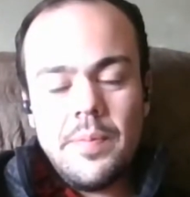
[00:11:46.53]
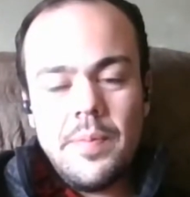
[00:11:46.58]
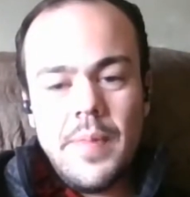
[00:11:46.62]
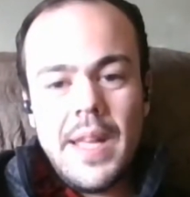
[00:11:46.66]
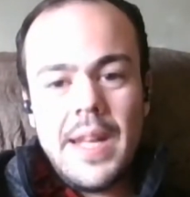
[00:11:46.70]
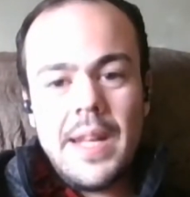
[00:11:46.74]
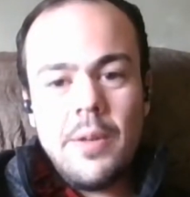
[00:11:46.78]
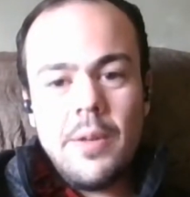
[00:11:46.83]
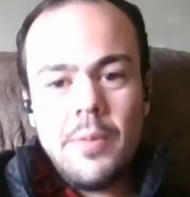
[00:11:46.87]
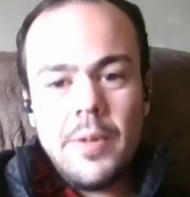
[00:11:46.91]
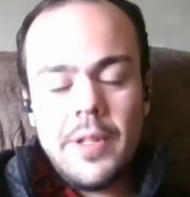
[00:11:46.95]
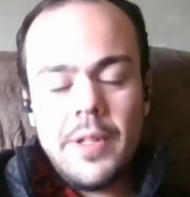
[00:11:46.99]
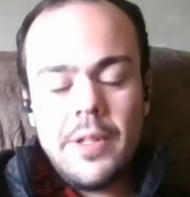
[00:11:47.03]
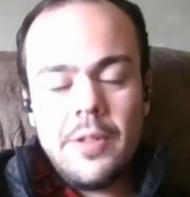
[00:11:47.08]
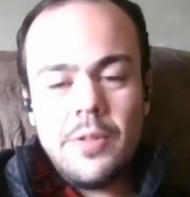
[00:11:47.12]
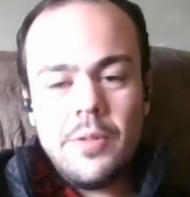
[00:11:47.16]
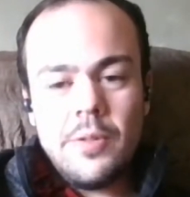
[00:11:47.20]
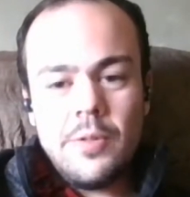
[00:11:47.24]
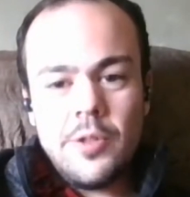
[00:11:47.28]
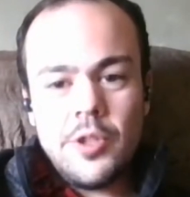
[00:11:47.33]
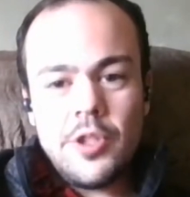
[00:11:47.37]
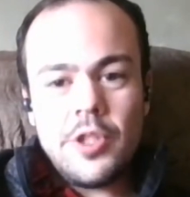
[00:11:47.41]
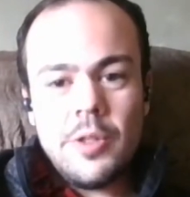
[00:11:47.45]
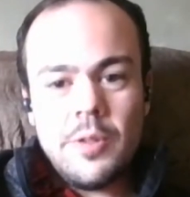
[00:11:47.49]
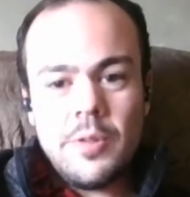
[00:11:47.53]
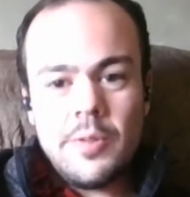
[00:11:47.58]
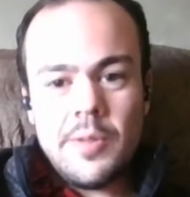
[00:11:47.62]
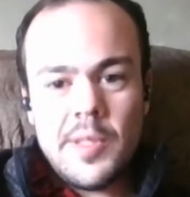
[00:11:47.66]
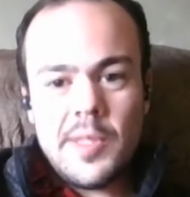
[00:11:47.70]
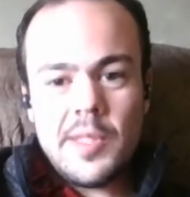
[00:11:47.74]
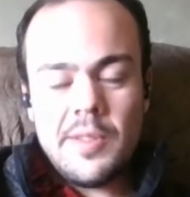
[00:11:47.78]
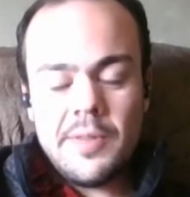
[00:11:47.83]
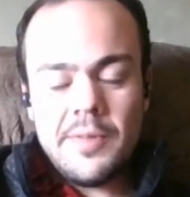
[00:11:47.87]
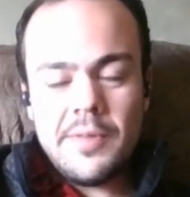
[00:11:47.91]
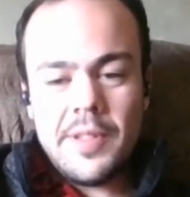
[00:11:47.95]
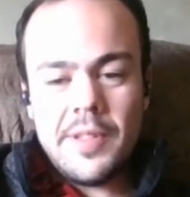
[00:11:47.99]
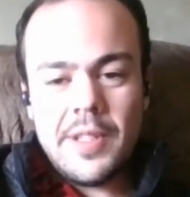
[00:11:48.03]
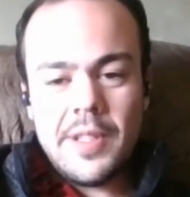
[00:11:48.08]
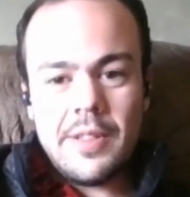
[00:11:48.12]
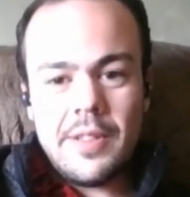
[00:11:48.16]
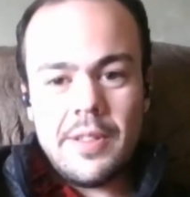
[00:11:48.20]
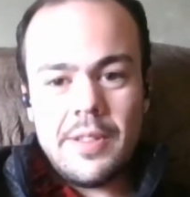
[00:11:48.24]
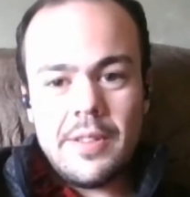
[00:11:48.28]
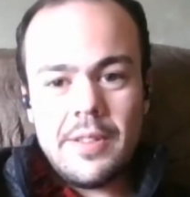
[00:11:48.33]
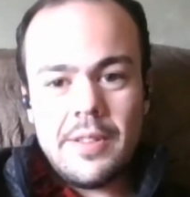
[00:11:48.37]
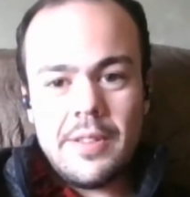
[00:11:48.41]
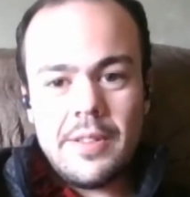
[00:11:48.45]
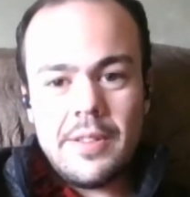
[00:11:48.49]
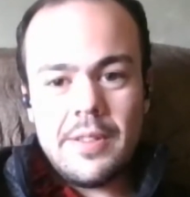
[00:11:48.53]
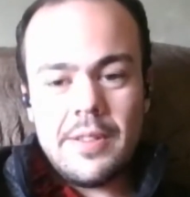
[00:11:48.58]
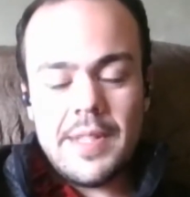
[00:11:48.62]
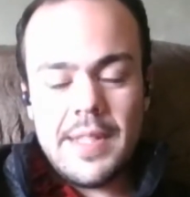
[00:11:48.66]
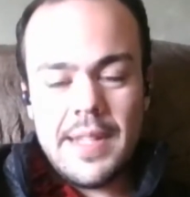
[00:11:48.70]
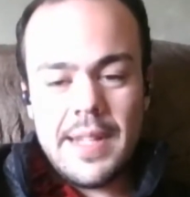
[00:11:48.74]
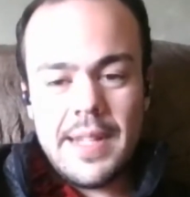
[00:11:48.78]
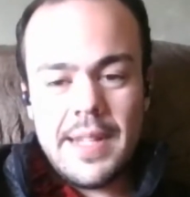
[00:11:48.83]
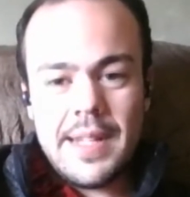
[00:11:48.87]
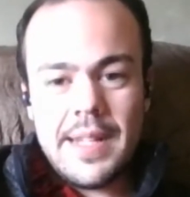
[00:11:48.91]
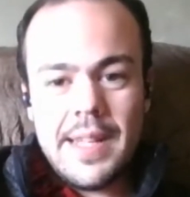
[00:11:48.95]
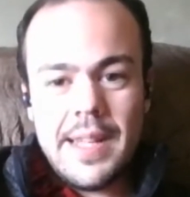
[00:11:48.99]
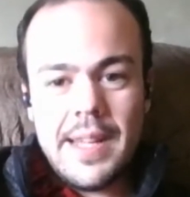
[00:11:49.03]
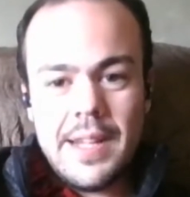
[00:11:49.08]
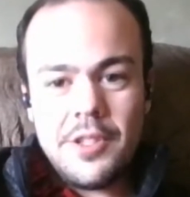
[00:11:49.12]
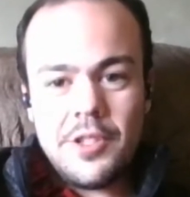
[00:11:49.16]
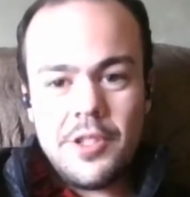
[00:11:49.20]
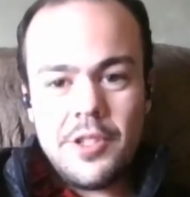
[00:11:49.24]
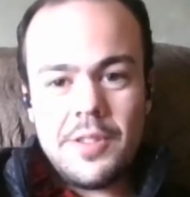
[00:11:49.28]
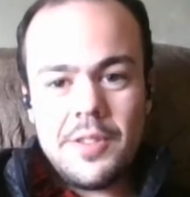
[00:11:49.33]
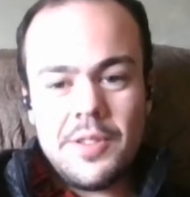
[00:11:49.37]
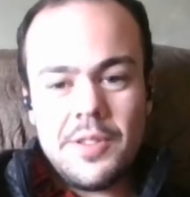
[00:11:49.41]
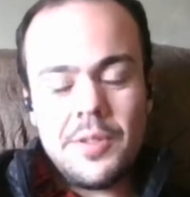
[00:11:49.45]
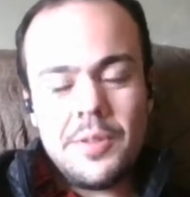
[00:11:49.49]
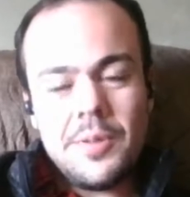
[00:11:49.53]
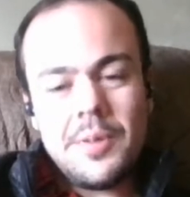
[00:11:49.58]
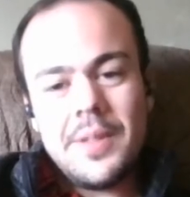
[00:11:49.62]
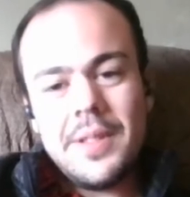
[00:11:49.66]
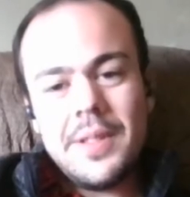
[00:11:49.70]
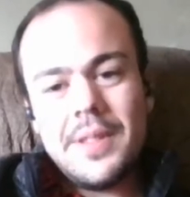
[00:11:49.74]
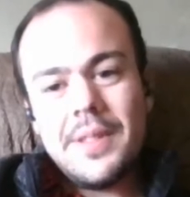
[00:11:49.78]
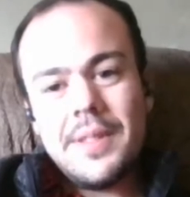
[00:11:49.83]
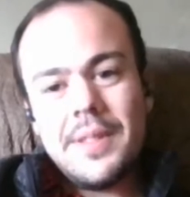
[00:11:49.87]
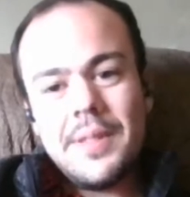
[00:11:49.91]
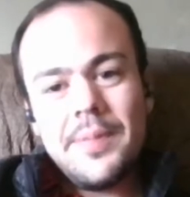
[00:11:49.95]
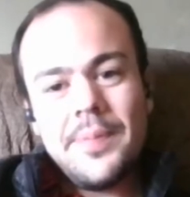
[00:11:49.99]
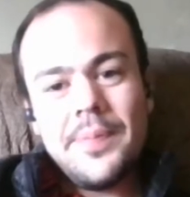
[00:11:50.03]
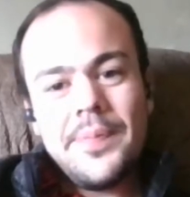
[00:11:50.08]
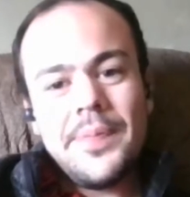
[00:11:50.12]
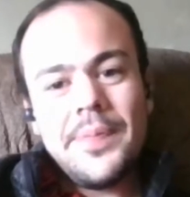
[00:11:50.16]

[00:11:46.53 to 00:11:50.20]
anyone who shows severe dedication to it.